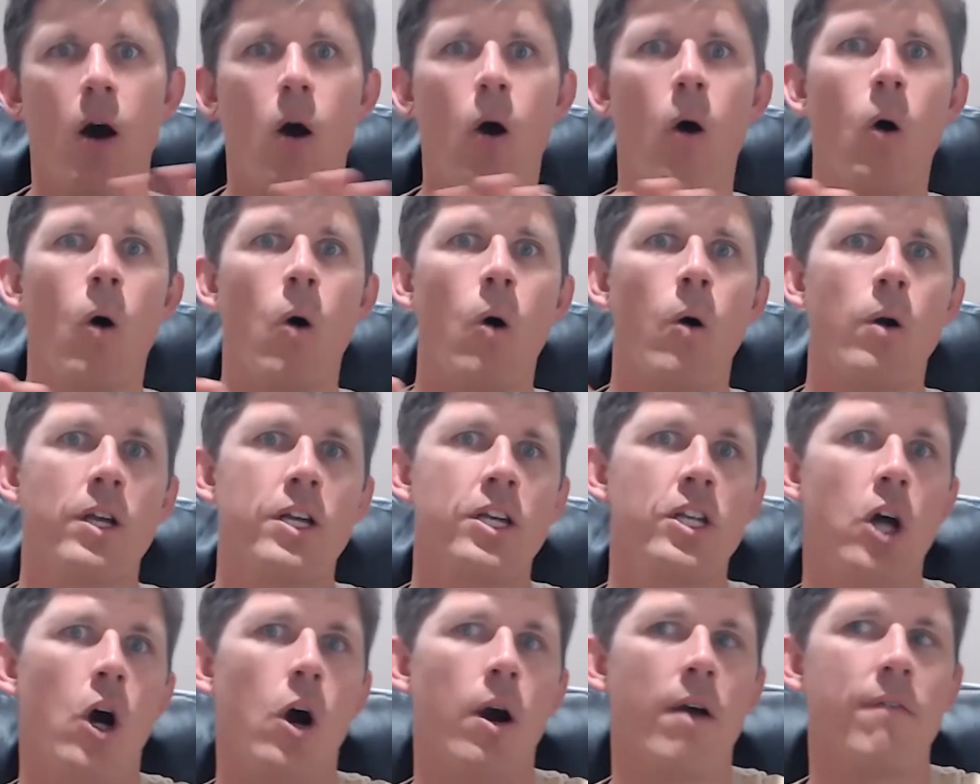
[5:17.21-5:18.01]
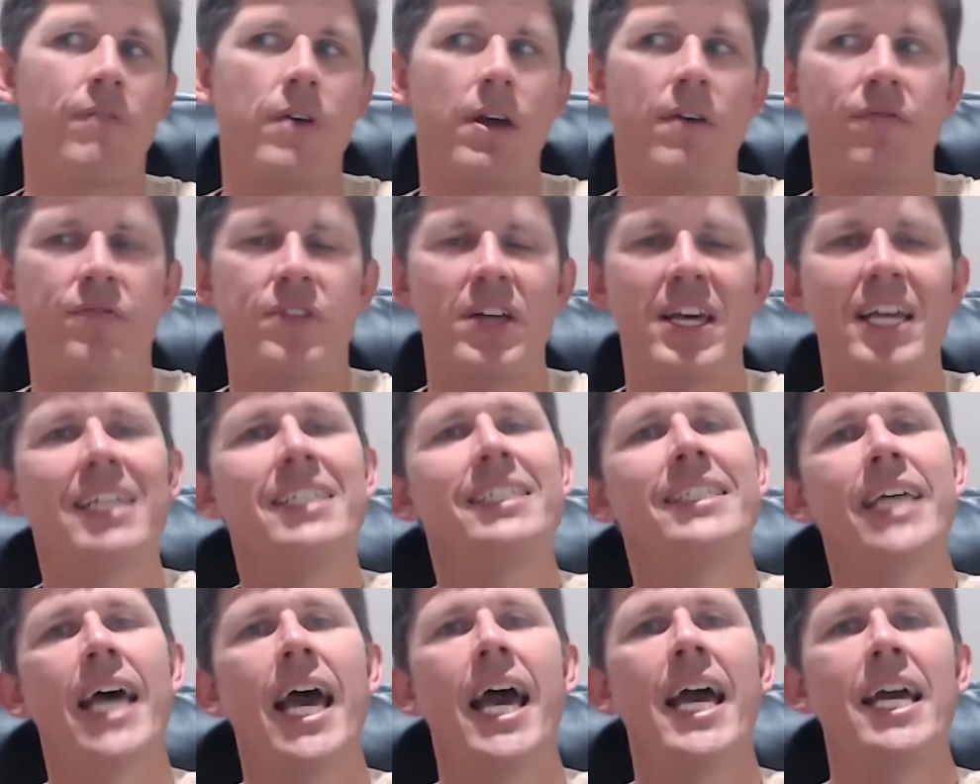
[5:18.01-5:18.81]
Or, you know, if the
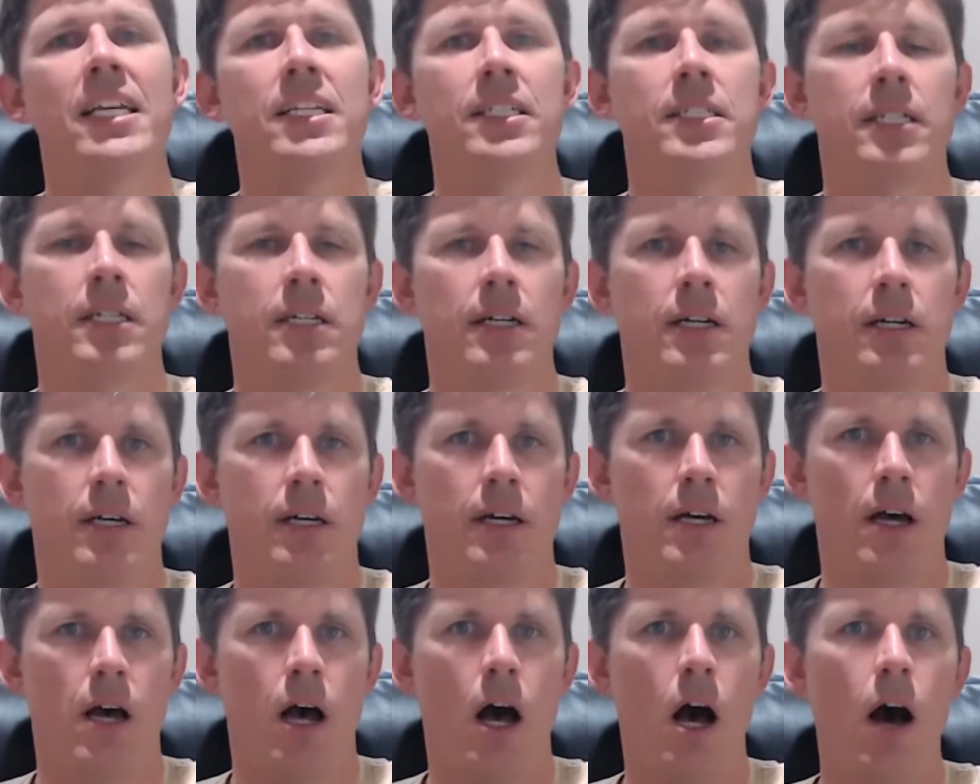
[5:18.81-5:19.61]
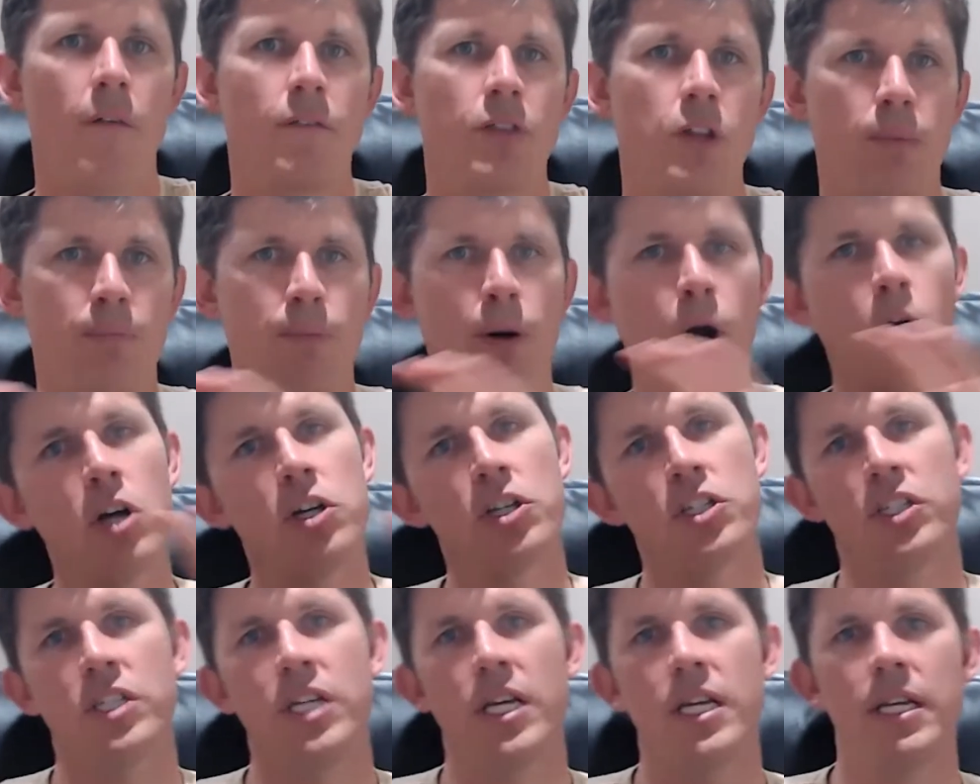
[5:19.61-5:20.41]
intent of the
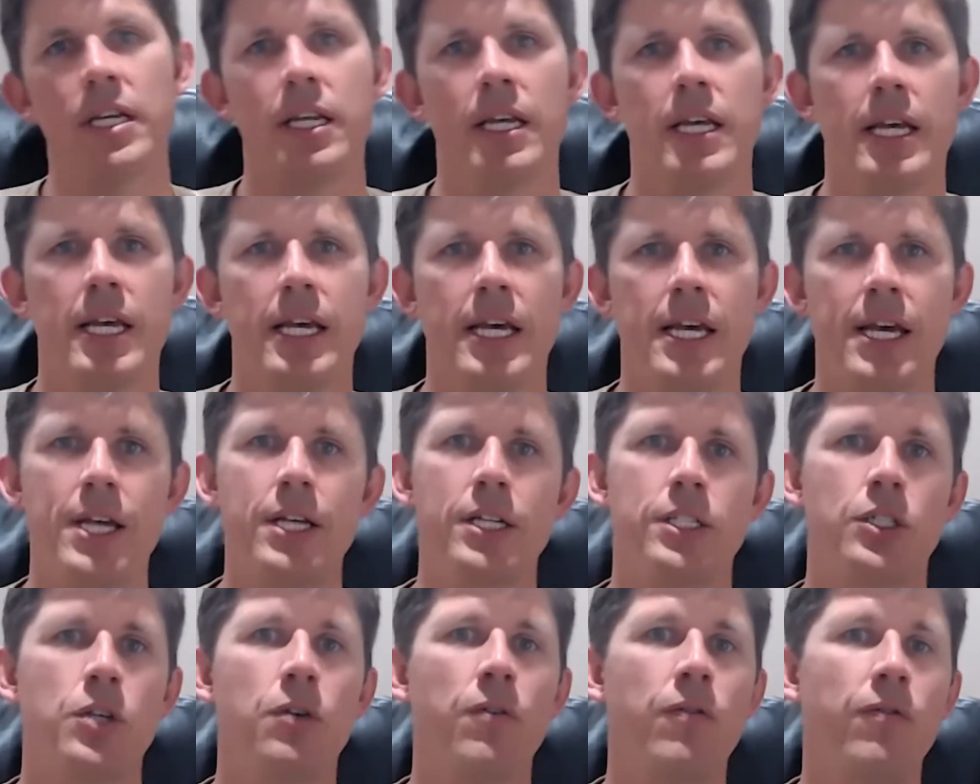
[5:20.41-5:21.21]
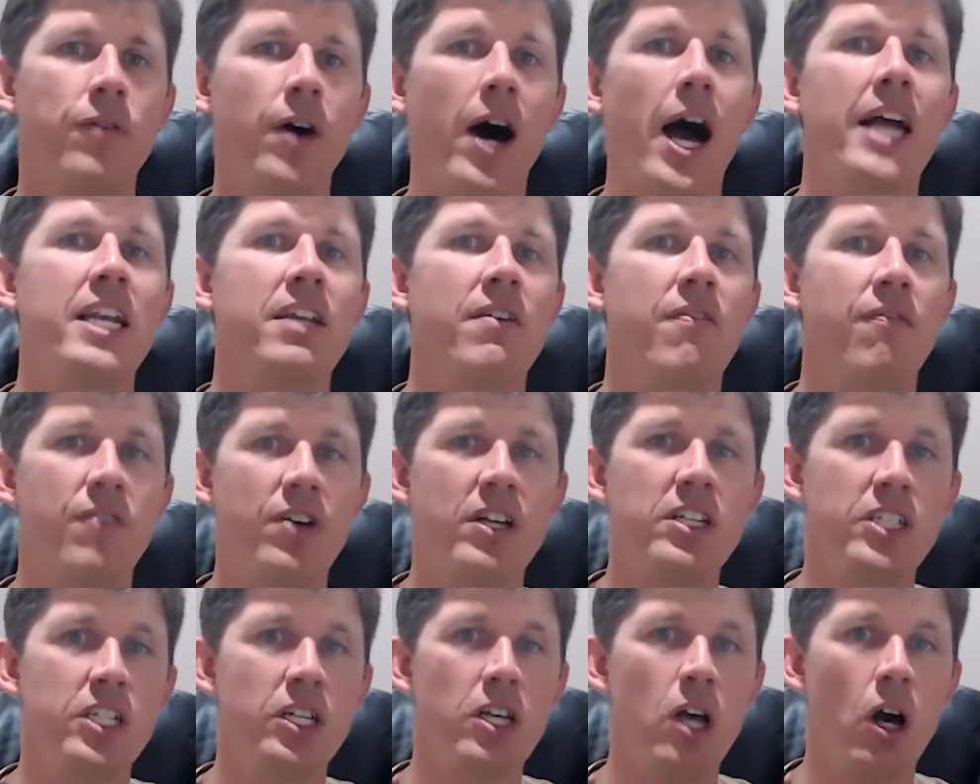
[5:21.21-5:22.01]
person is to find a
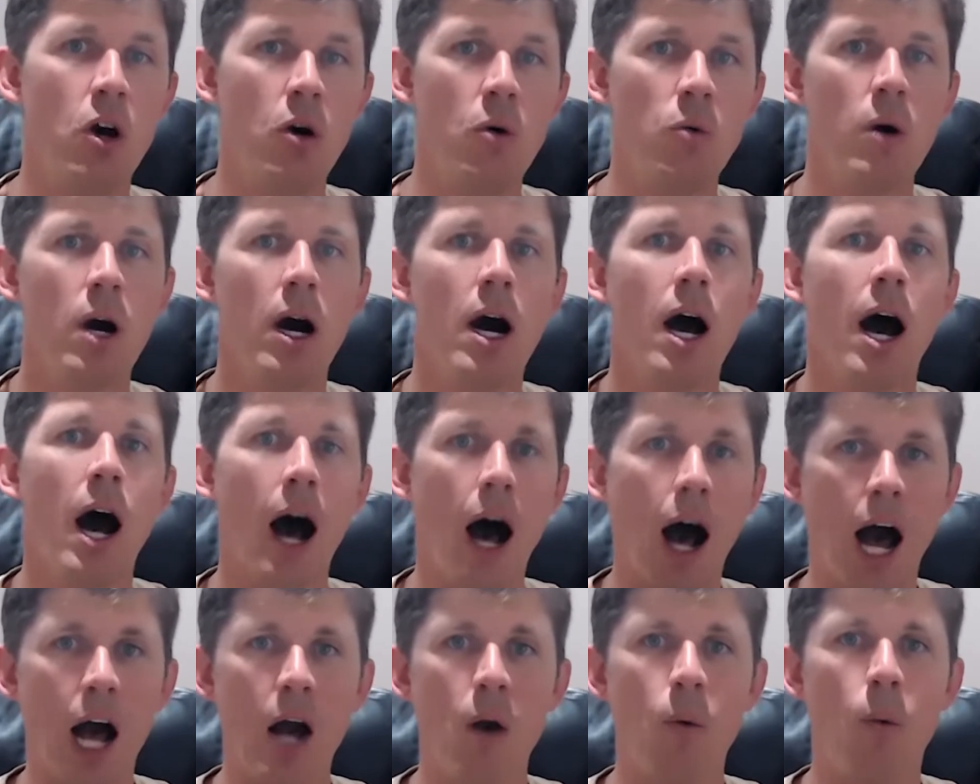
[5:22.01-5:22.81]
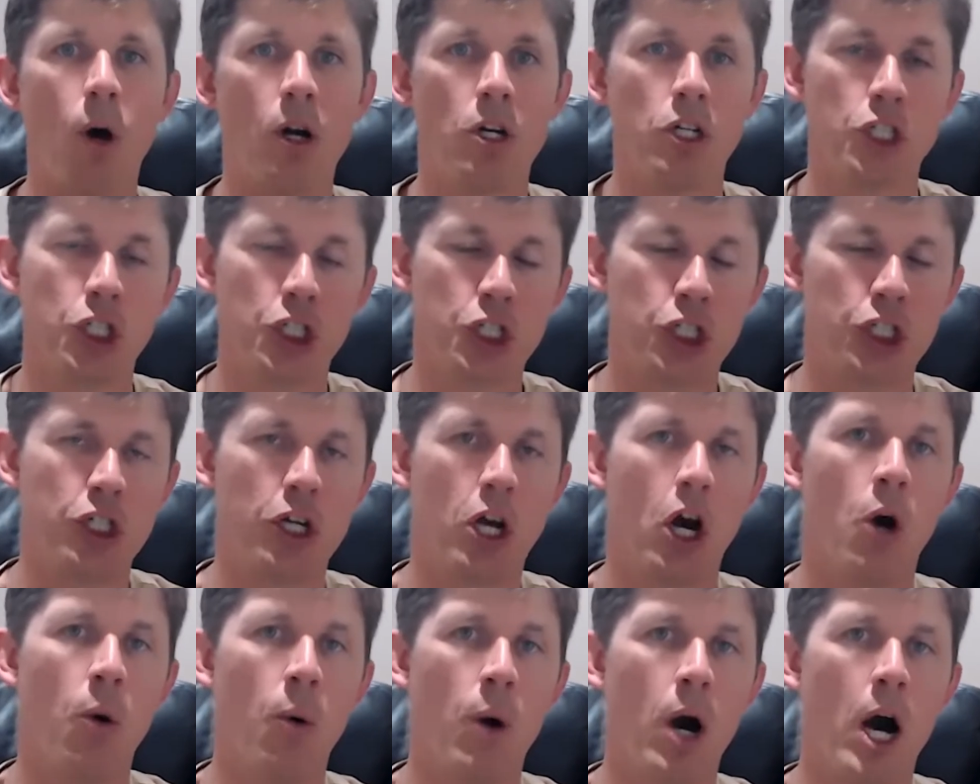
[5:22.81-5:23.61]
physio, I want to
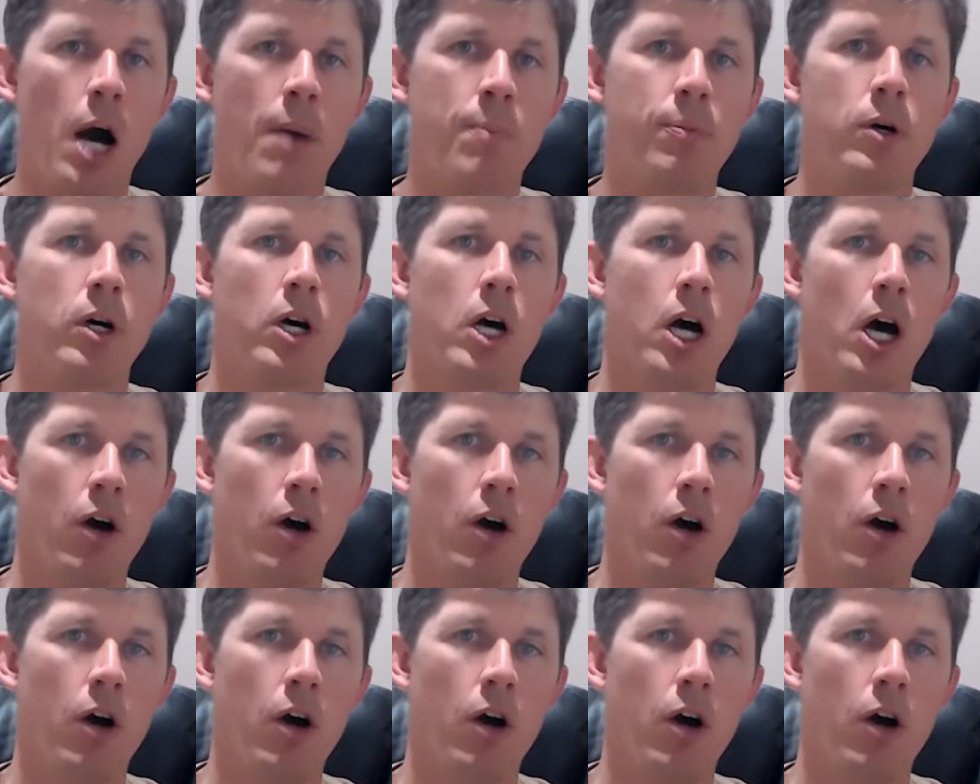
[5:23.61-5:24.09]
show up